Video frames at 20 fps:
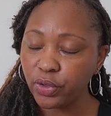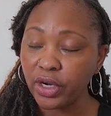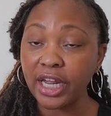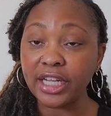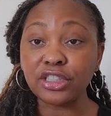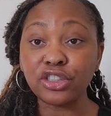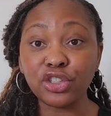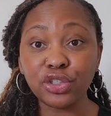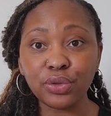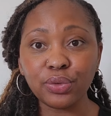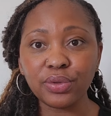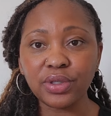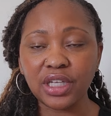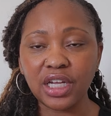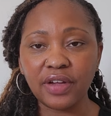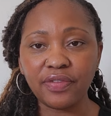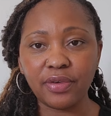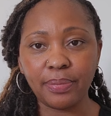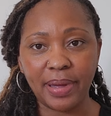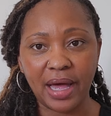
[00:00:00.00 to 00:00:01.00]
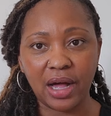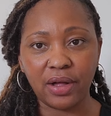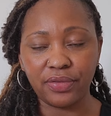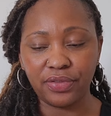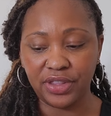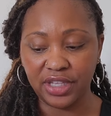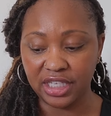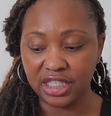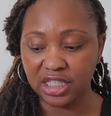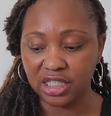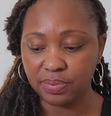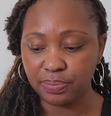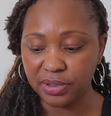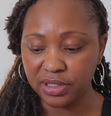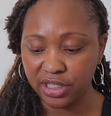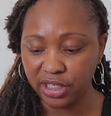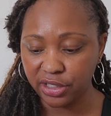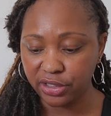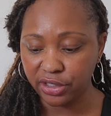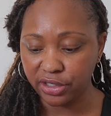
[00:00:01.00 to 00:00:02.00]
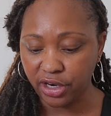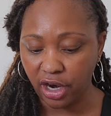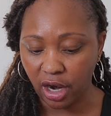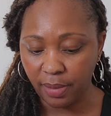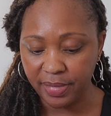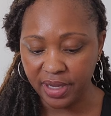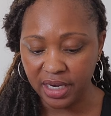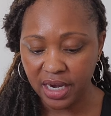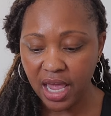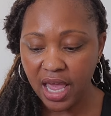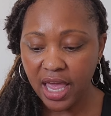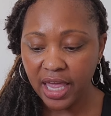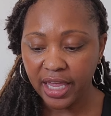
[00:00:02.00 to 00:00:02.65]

I do love about this particular garment